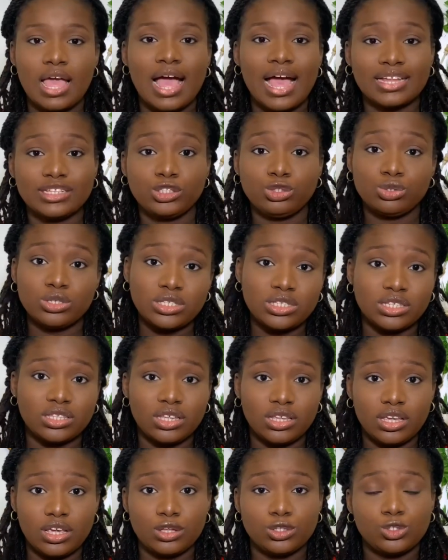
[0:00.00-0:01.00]
and twist it
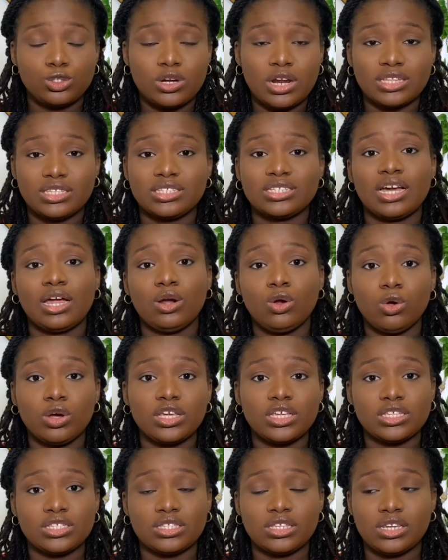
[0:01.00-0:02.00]
again so that it can
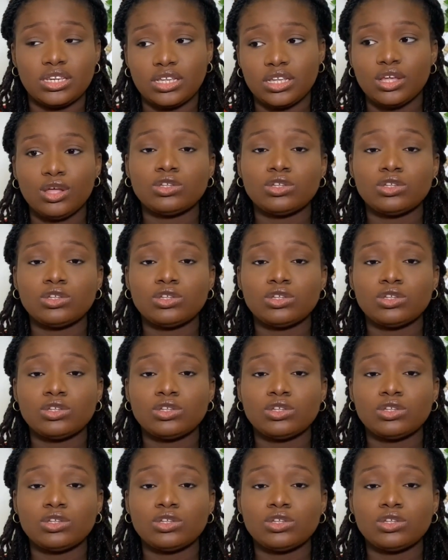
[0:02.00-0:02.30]
lock easily.